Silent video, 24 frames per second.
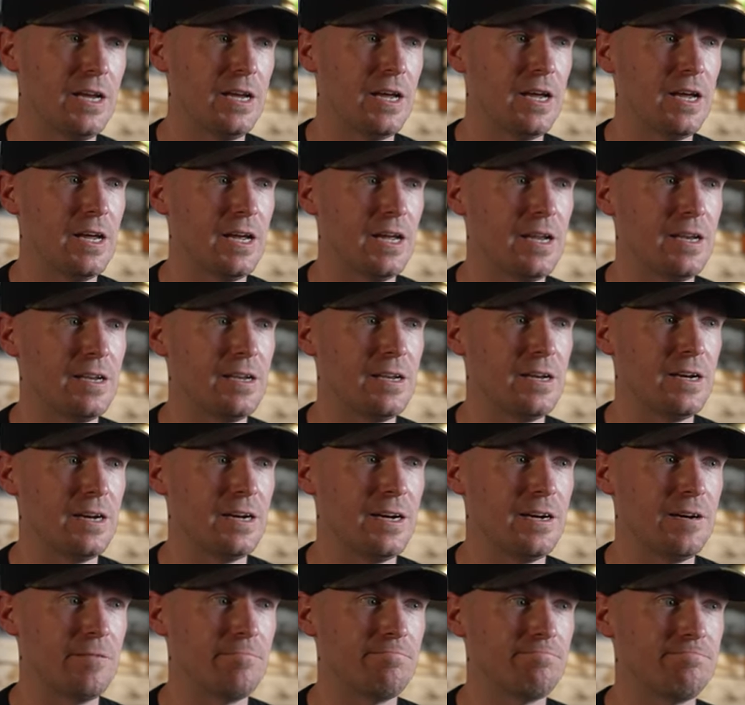And
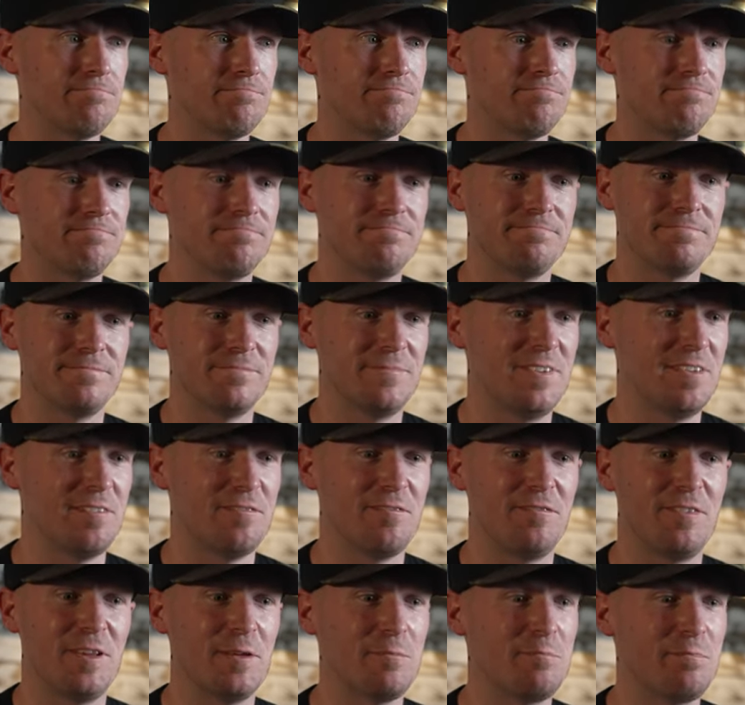to
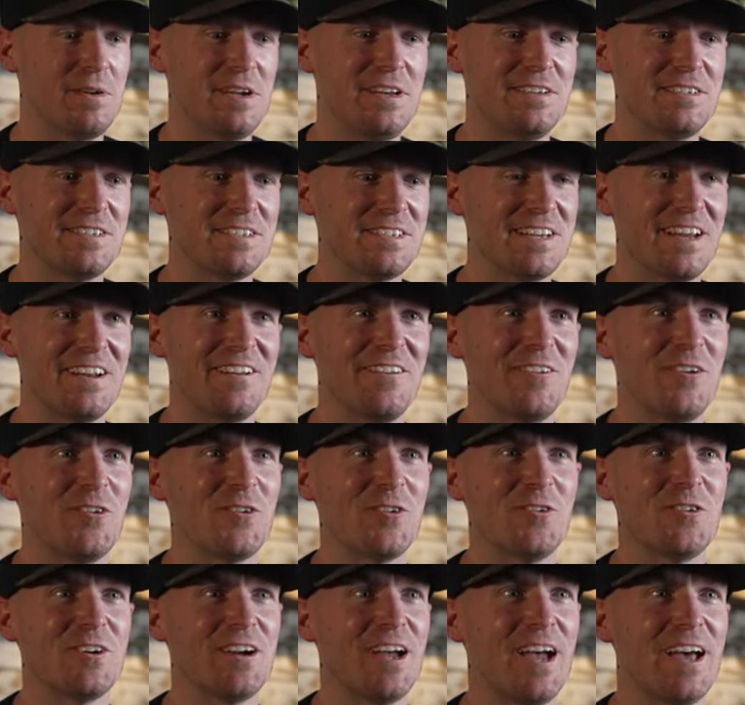flip pizzas at a
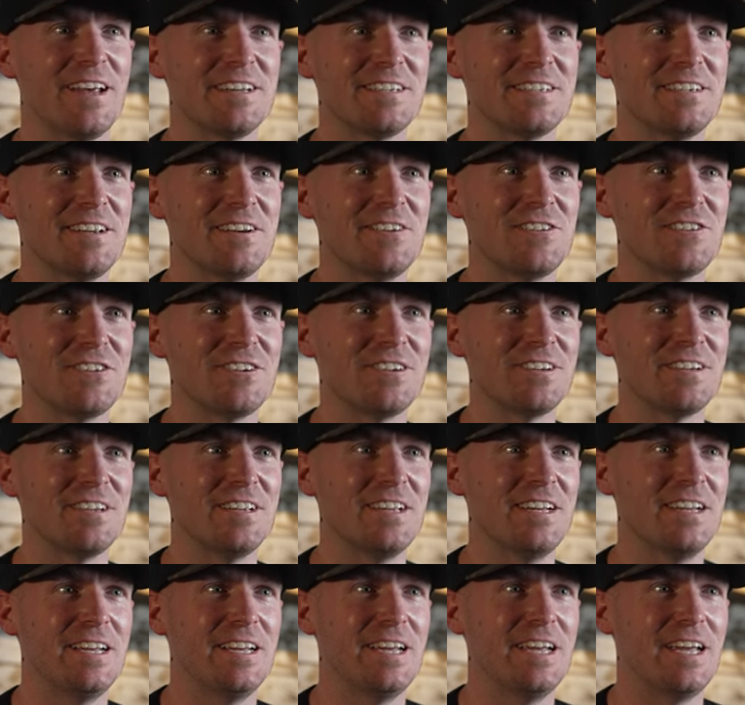local gas station.
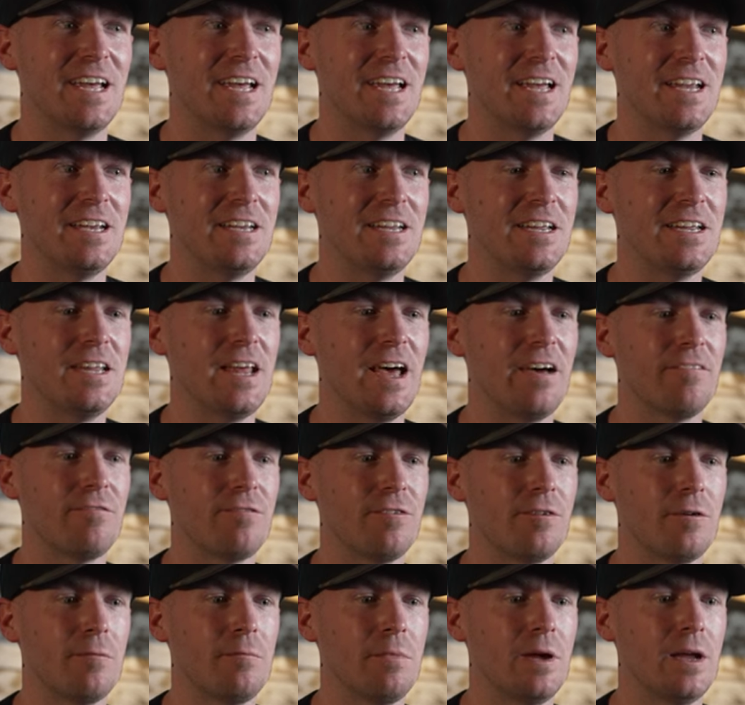And did that
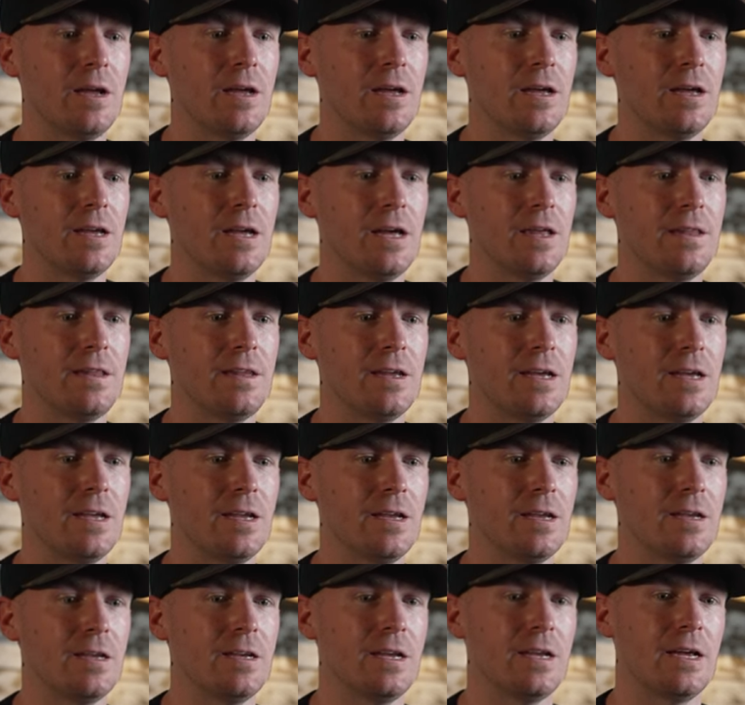for a minute, and
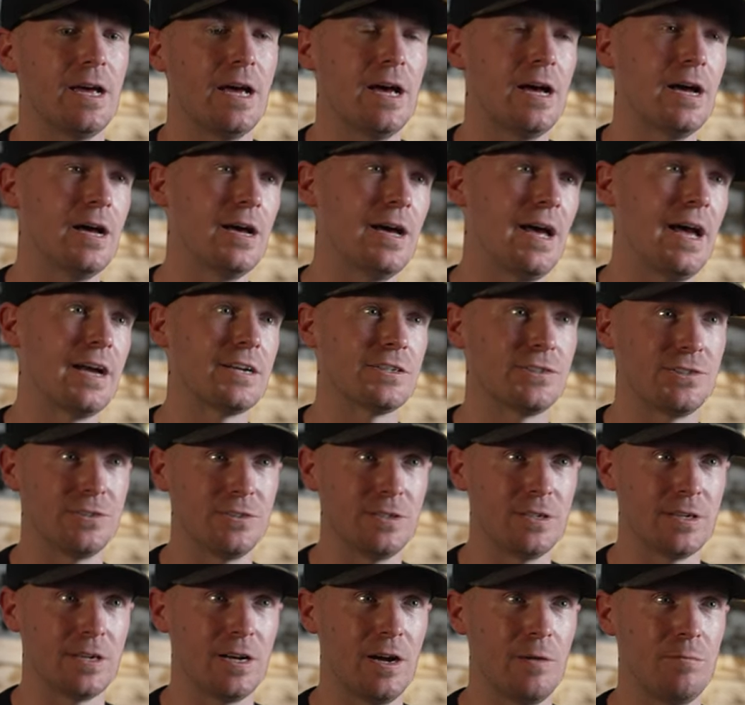then actually
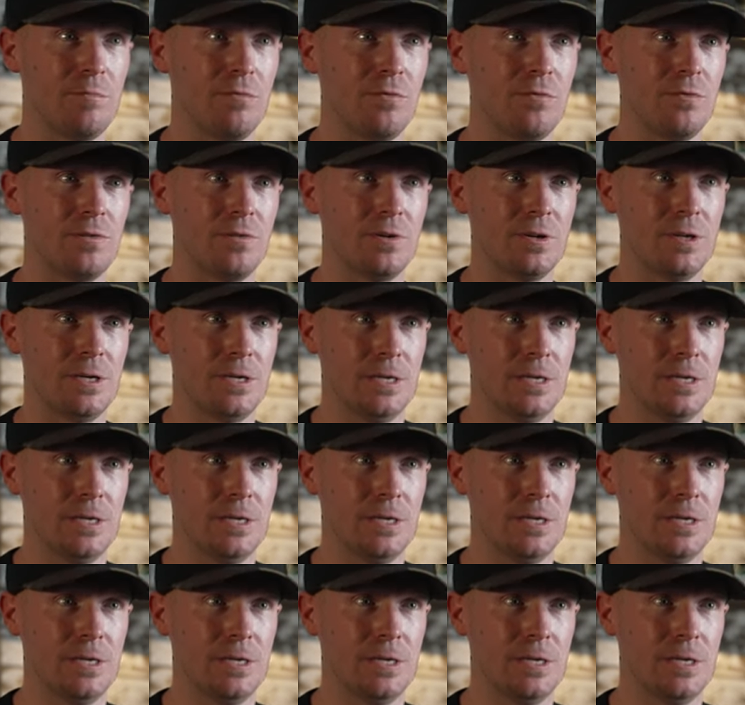a couple